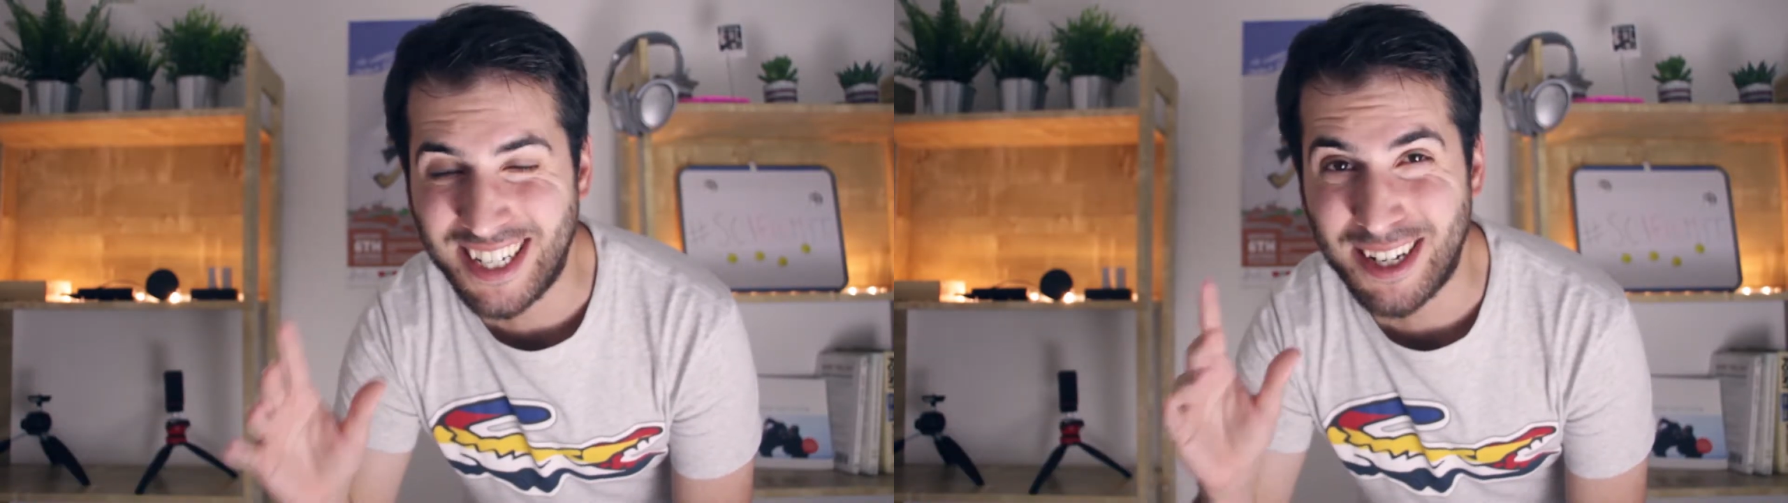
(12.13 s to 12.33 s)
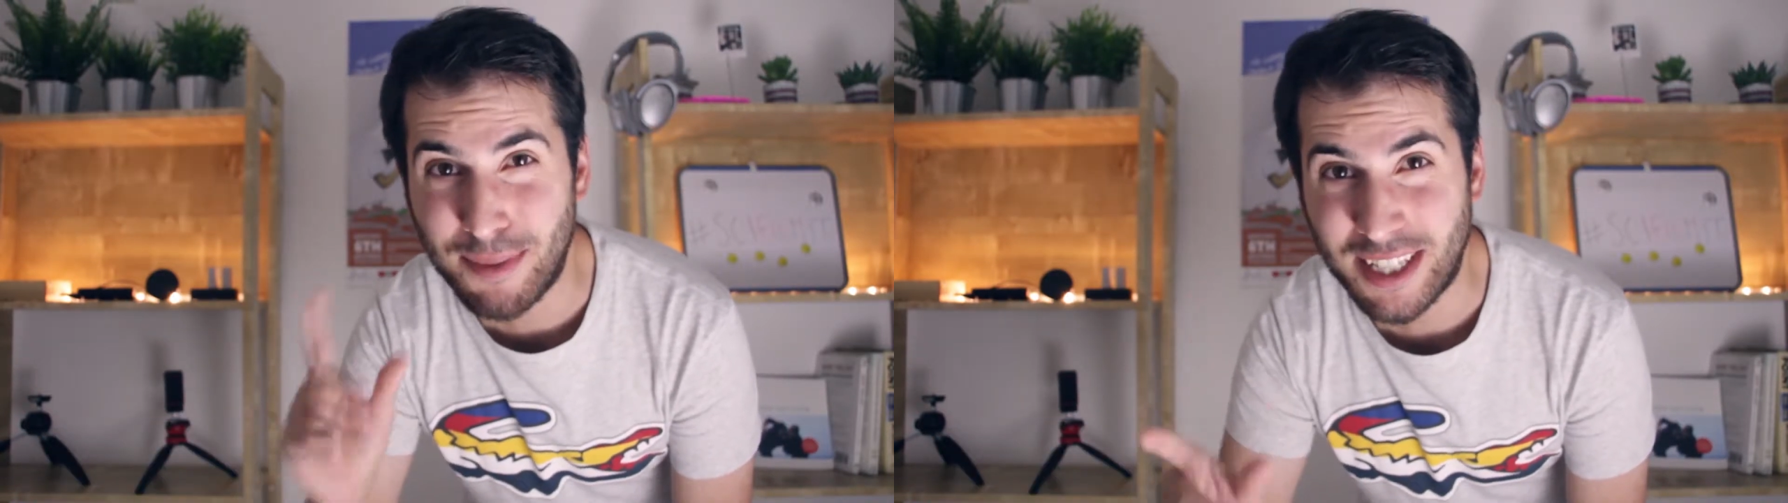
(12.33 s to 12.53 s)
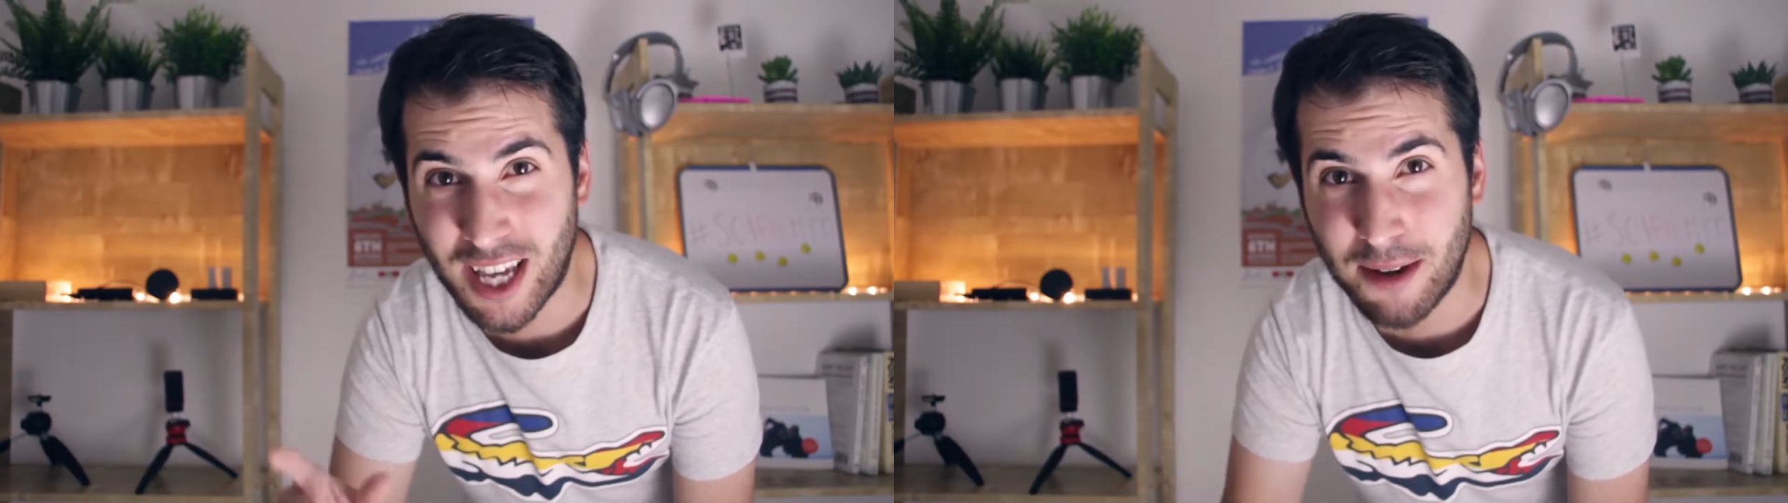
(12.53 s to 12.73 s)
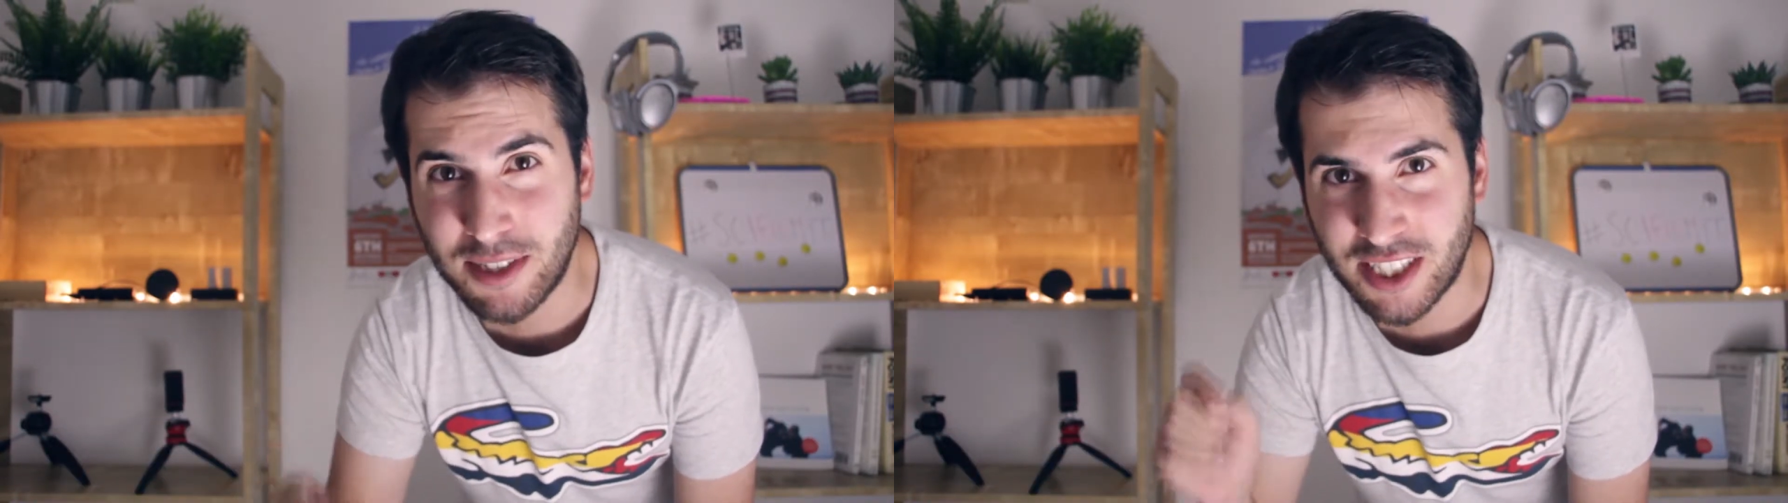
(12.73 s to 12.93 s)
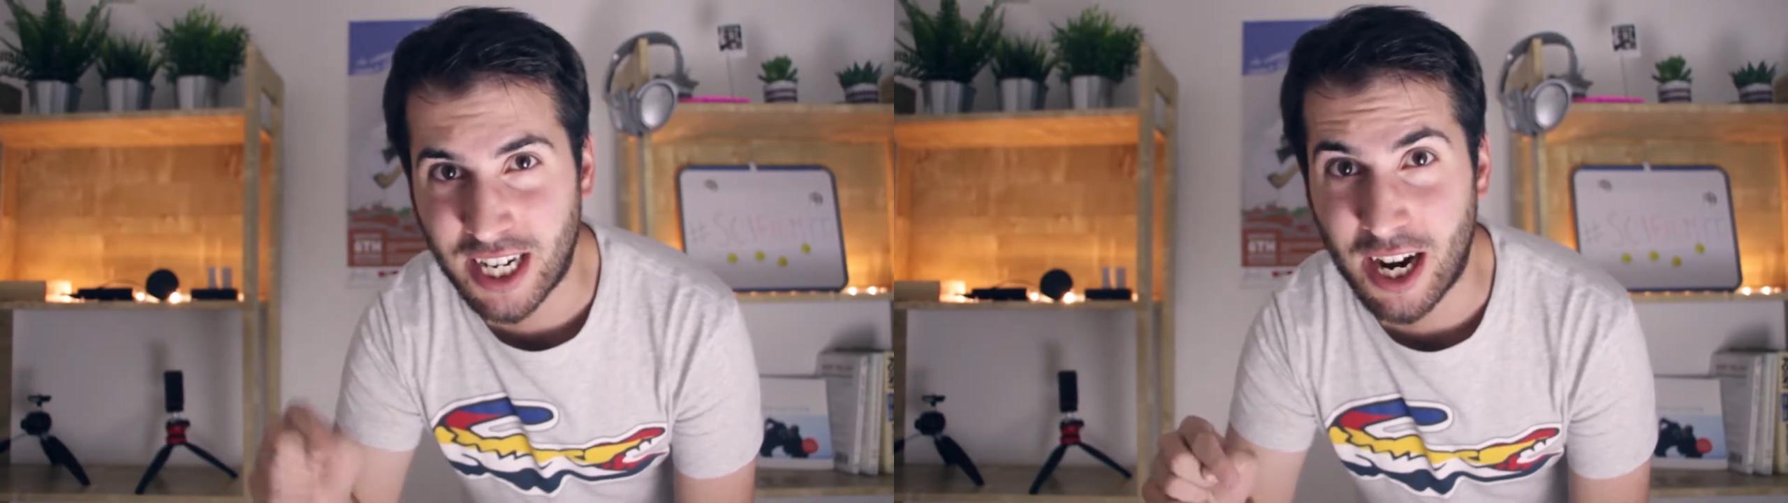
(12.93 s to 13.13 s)
In the
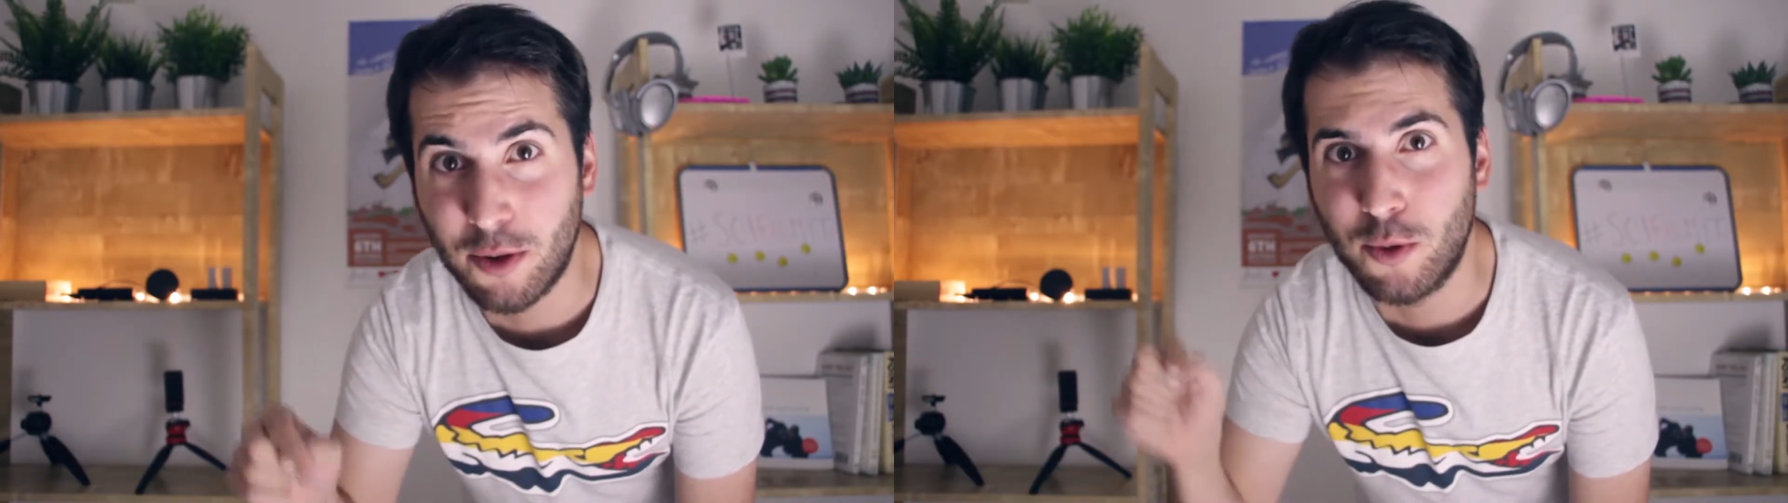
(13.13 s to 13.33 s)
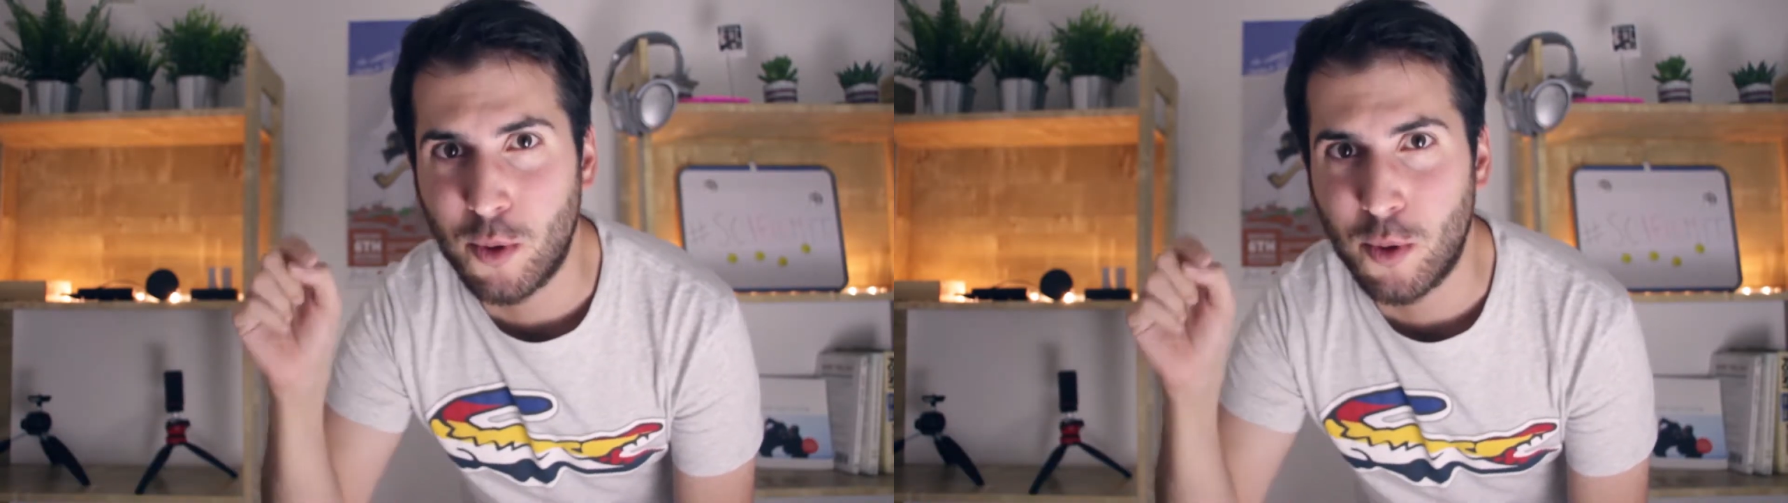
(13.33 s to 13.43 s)
meantime, check out